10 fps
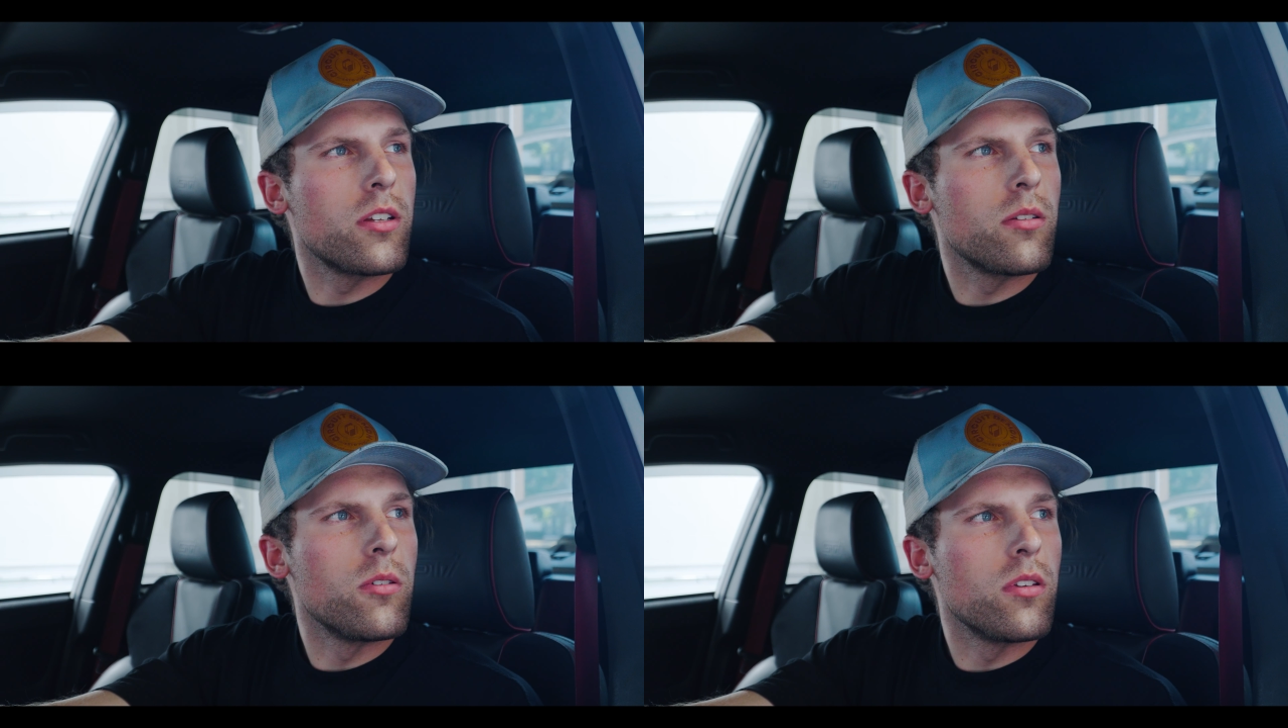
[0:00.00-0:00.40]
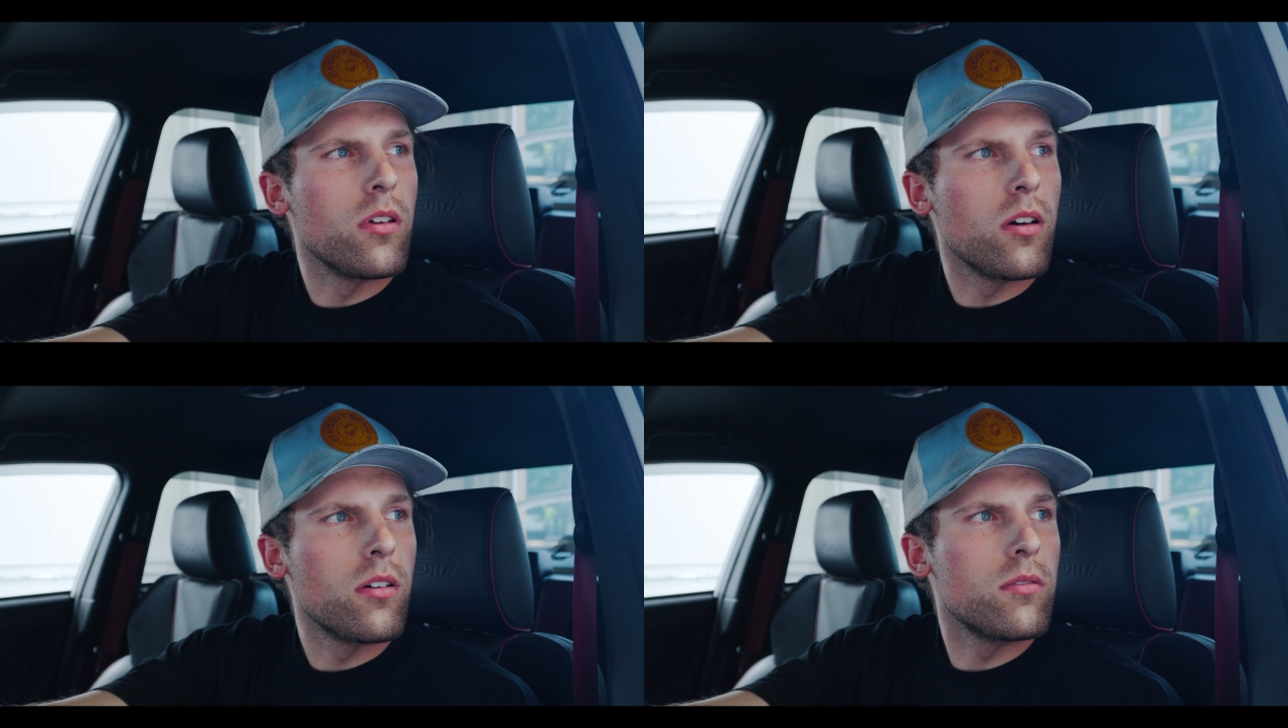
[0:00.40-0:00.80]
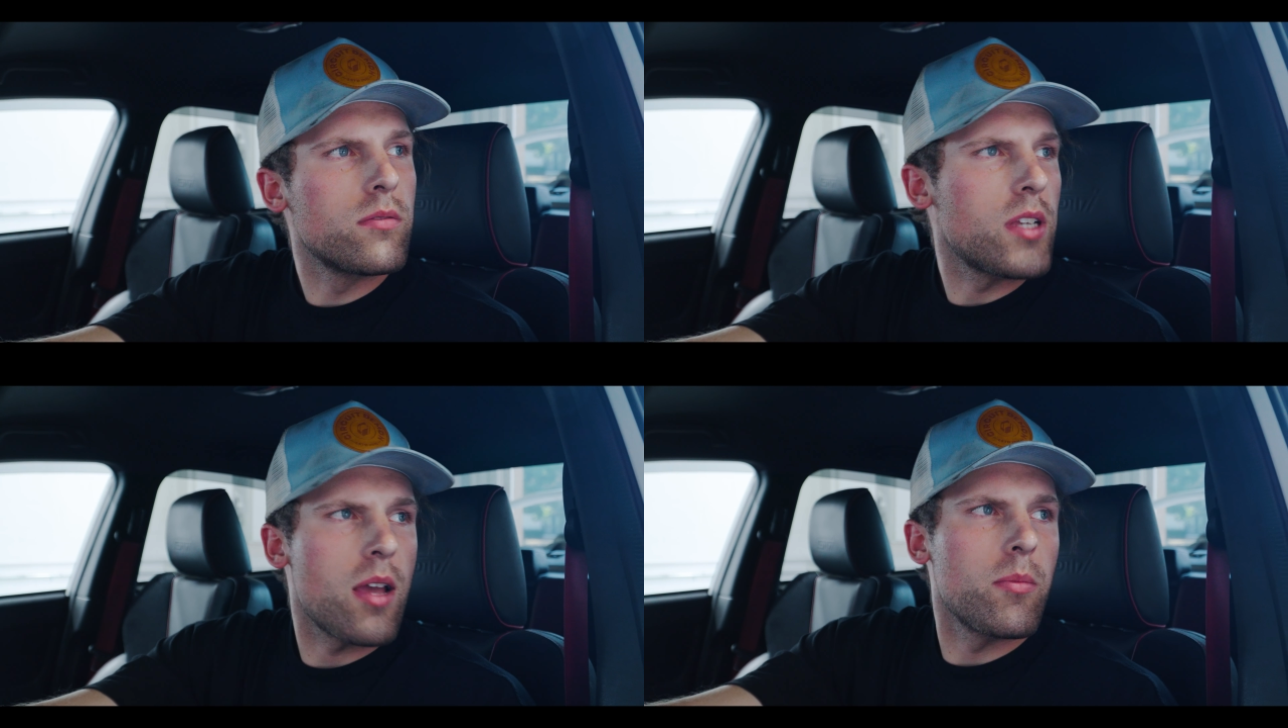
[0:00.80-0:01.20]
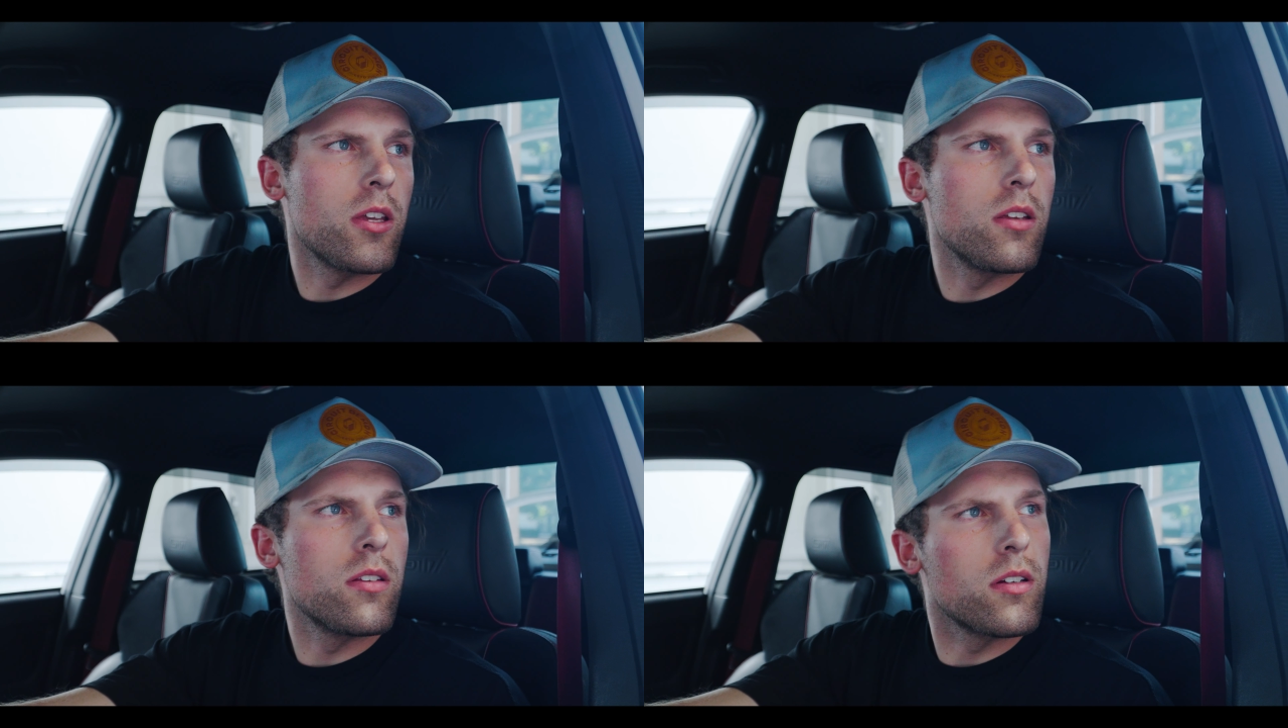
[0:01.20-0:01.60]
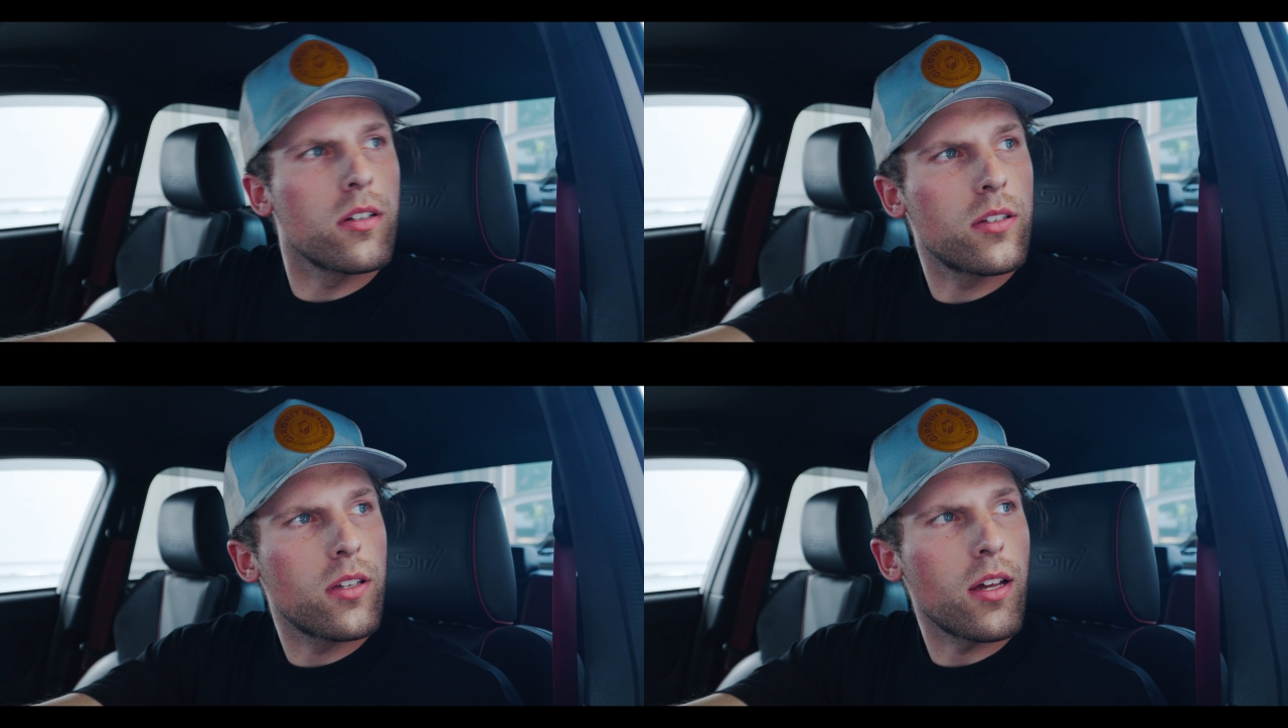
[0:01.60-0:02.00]
did with timing either. It
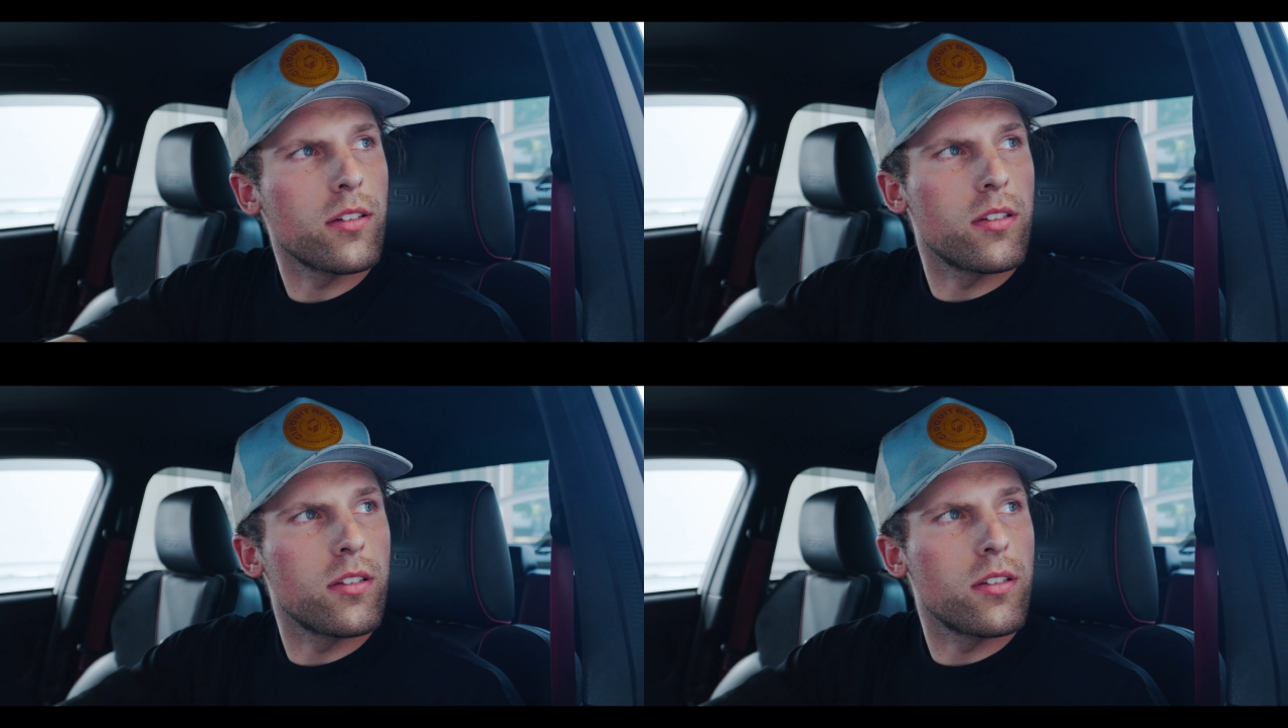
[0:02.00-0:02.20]
kind of